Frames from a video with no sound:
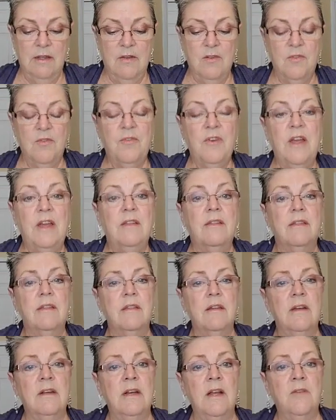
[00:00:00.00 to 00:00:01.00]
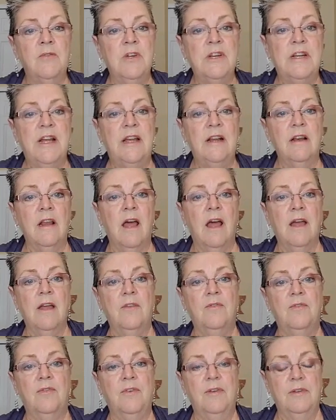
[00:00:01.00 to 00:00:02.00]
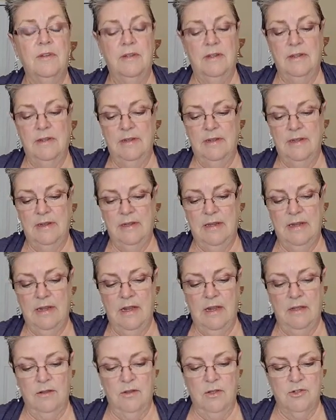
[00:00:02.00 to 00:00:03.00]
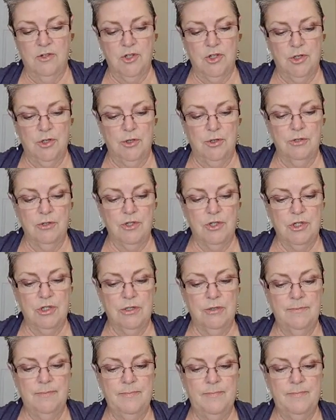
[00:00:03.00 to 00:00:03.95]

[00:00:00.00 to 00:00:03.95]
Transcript: faith, and everyday life in the church.